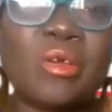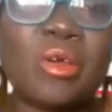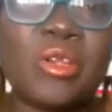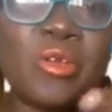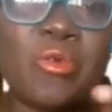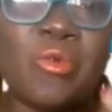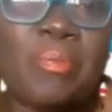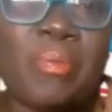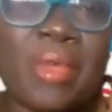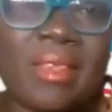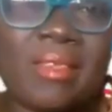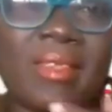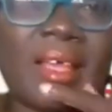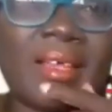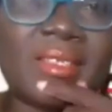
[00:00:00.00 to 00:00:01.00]
Could you
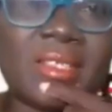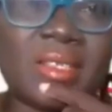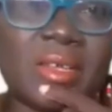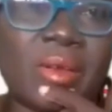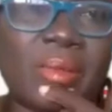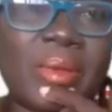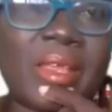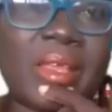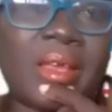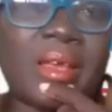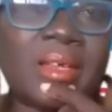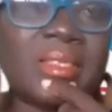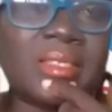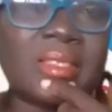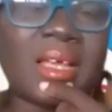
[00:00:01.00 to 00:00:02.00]
repeat that, sir?
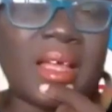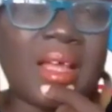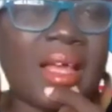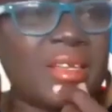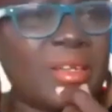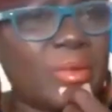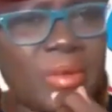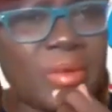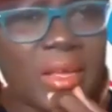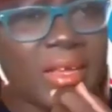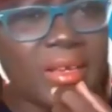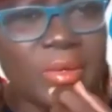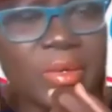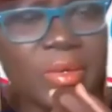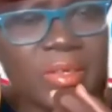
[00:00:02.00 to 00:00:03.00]
Because that I
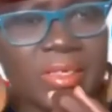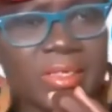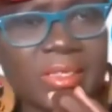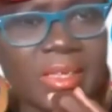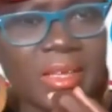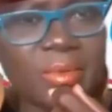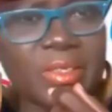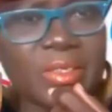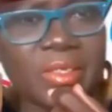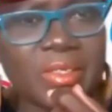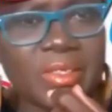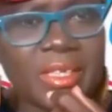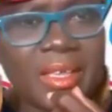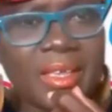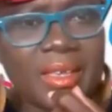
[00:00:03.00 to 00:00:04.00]
don't understand what you're
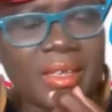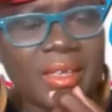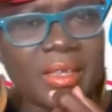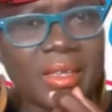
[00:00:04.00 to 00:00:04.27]
saying.